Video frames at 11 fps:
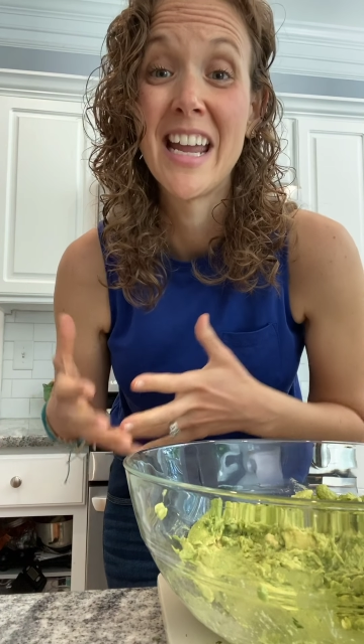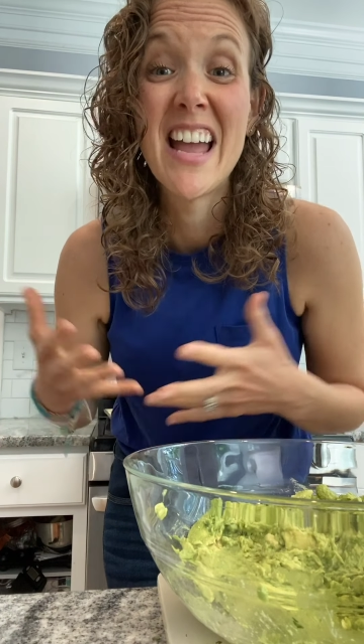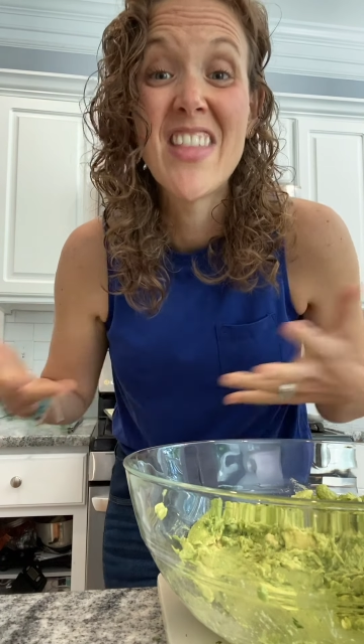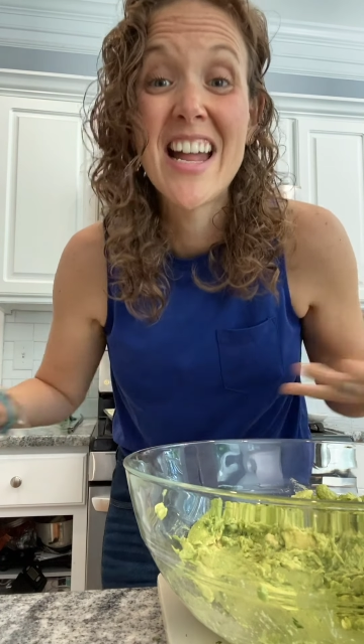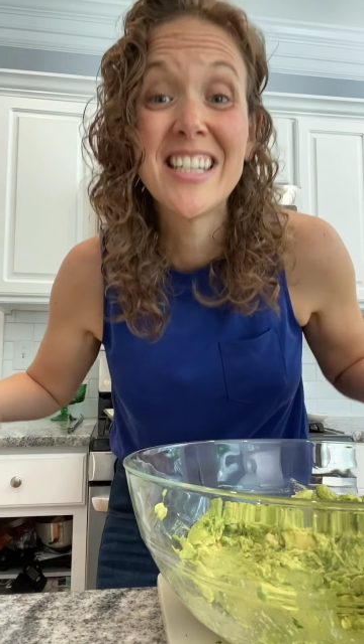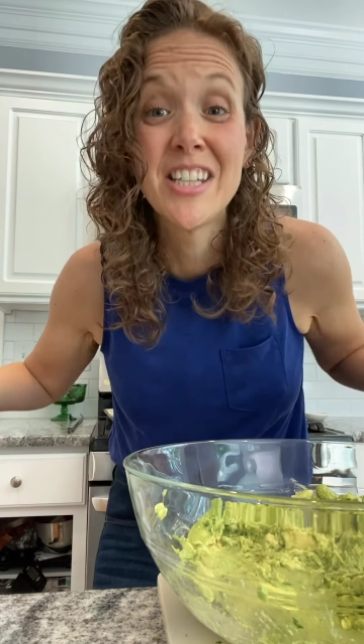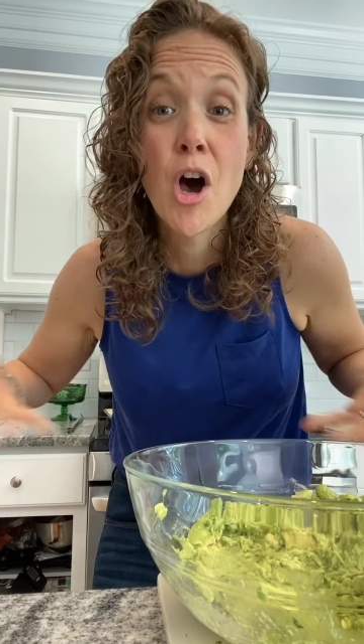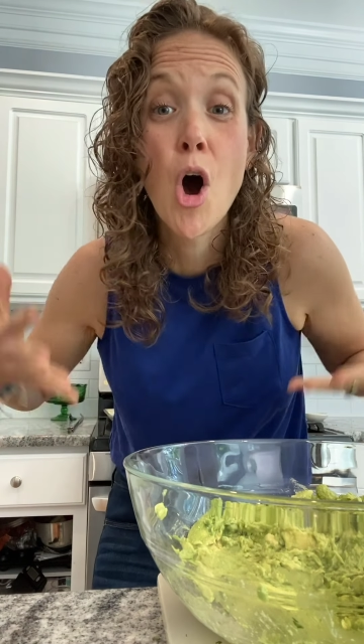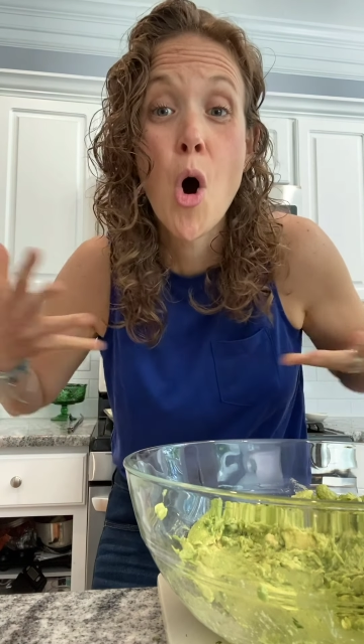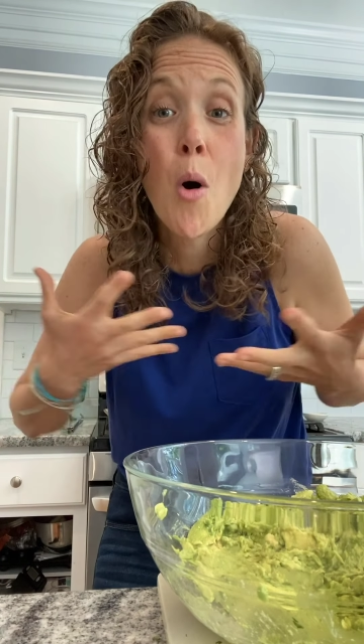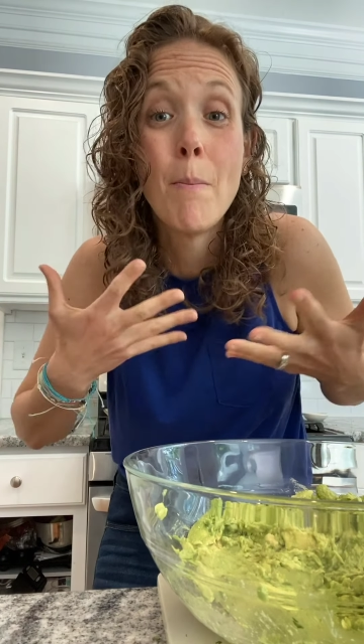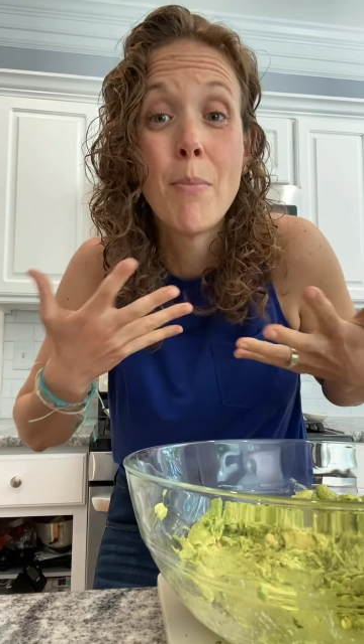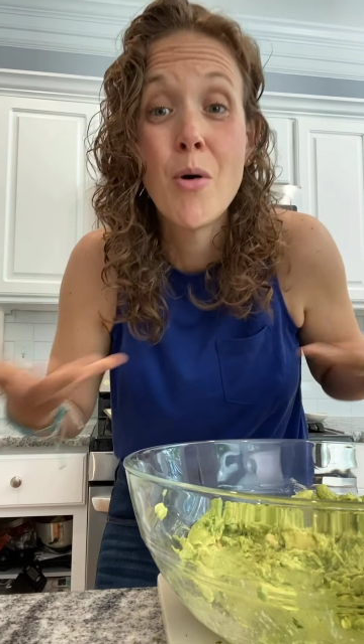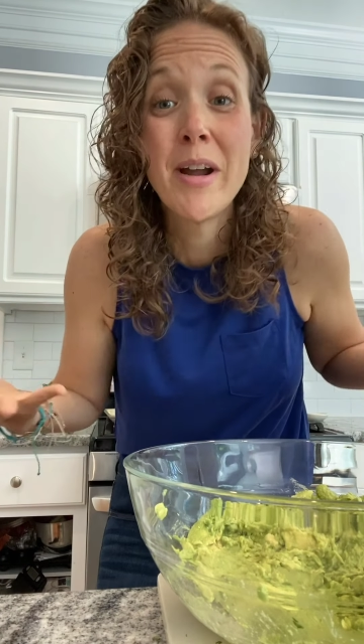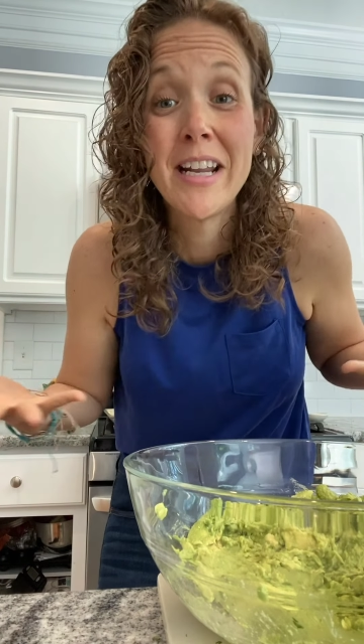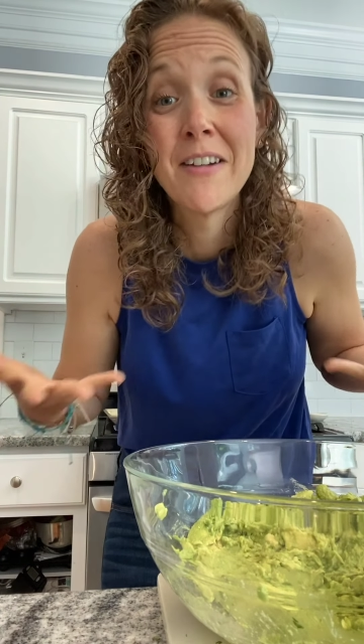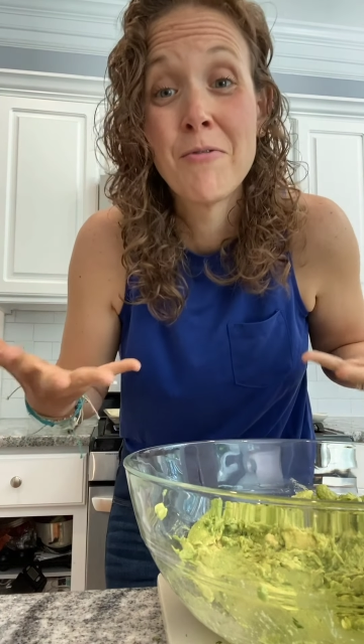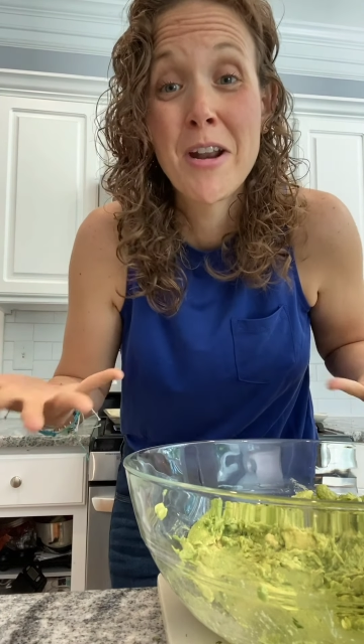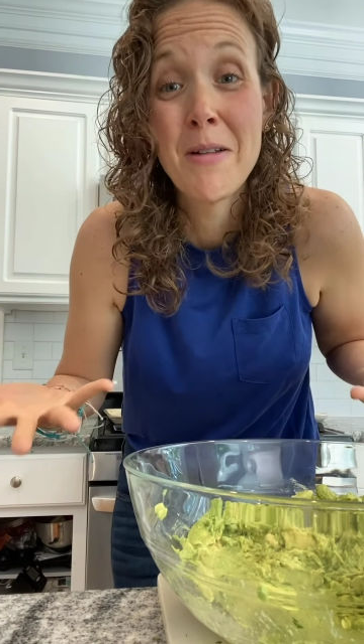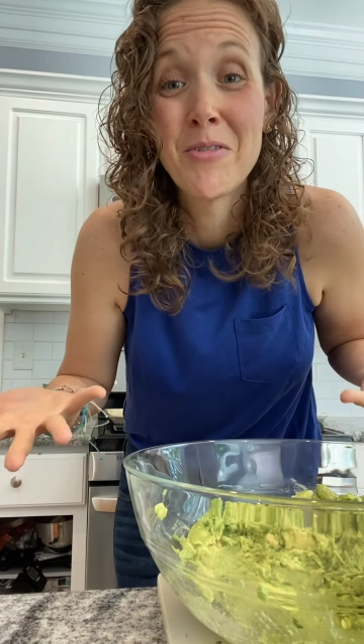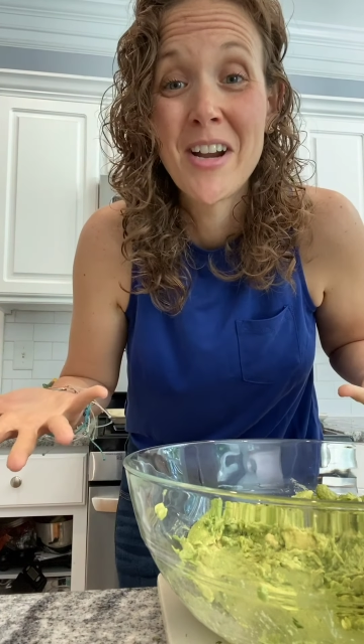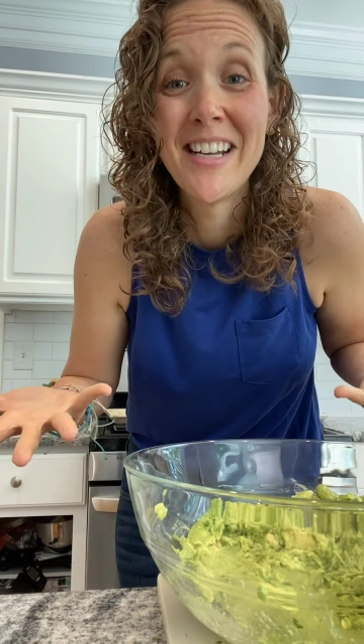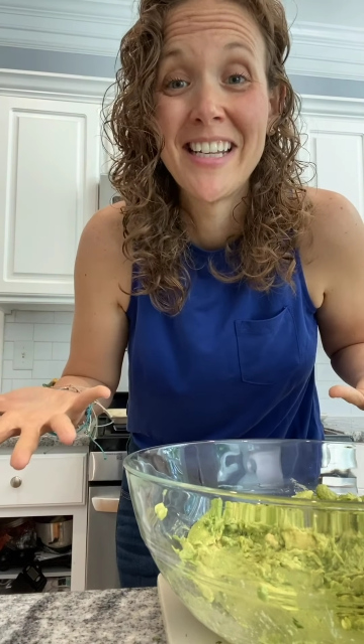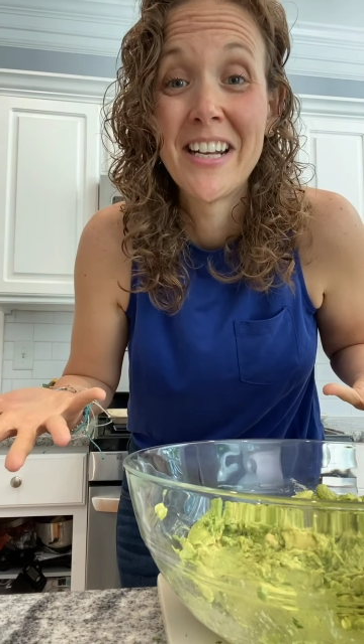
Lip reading: And that's the whole point of what I'm trying to get